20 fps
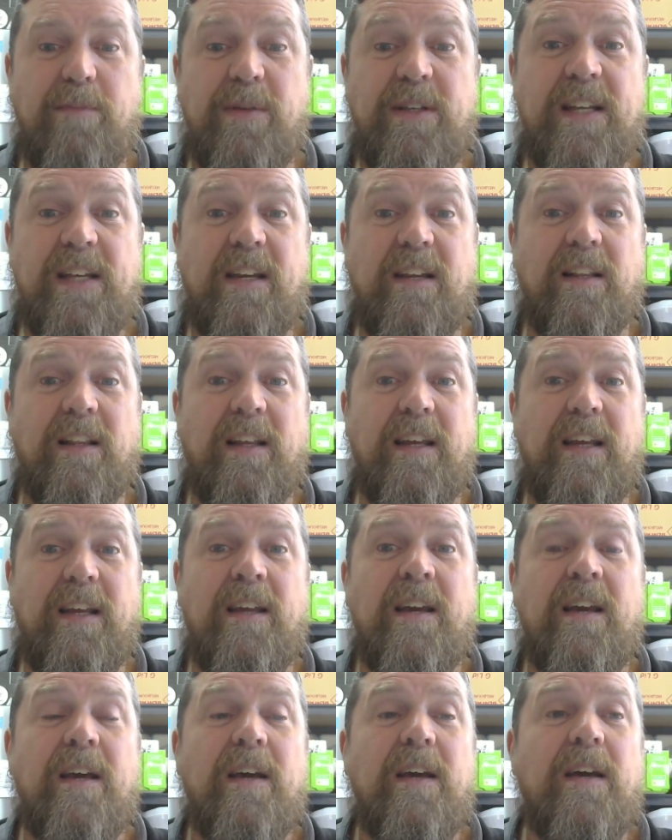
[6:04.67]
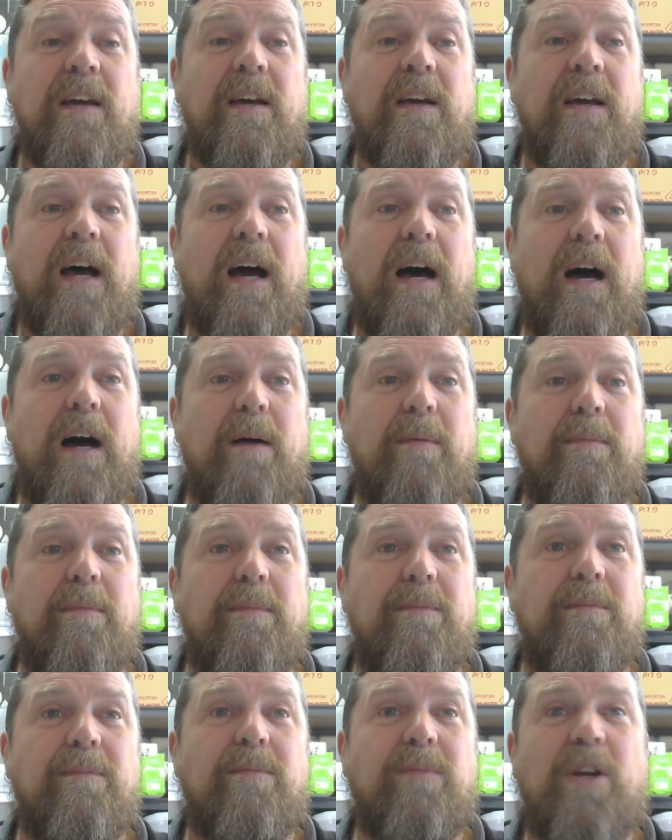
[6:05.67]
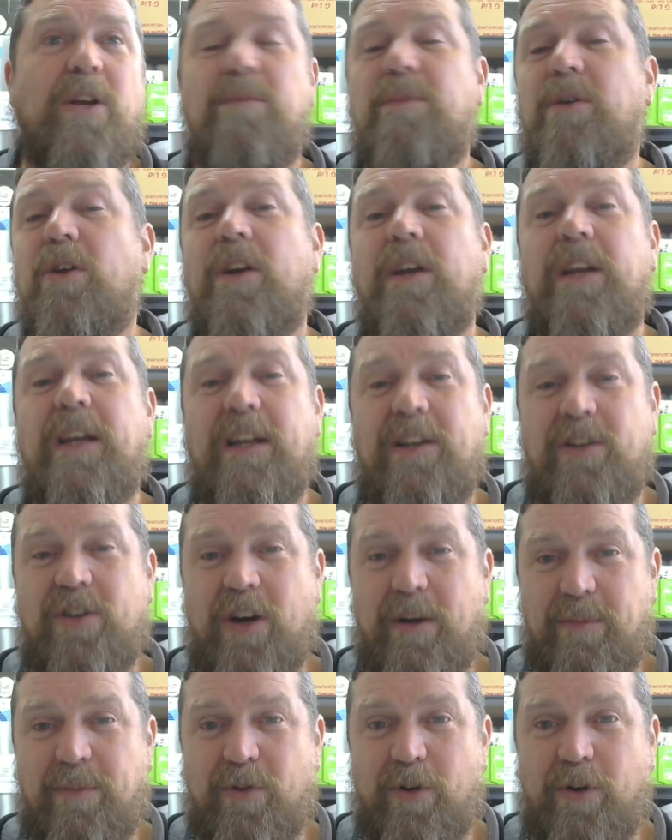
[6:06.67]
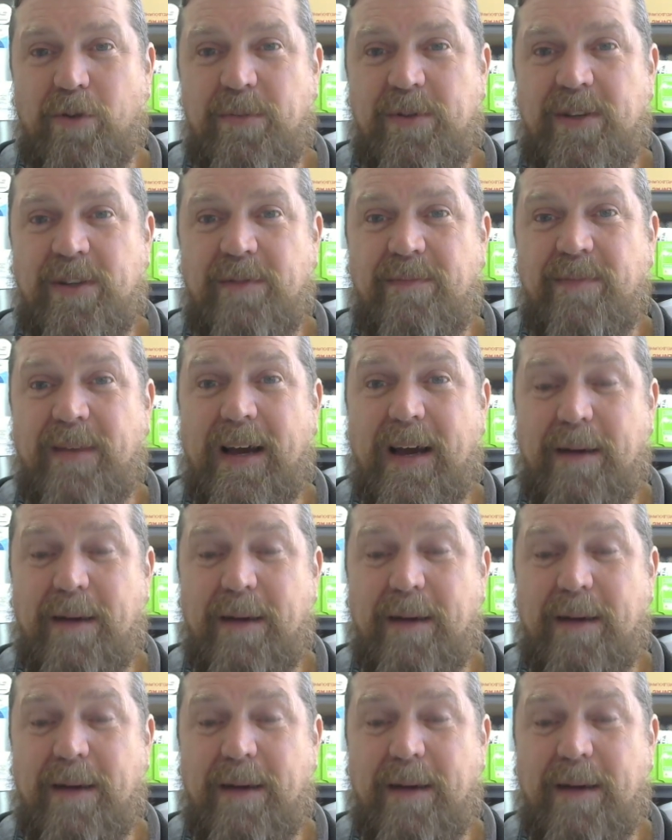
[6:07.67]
particularly community type groups.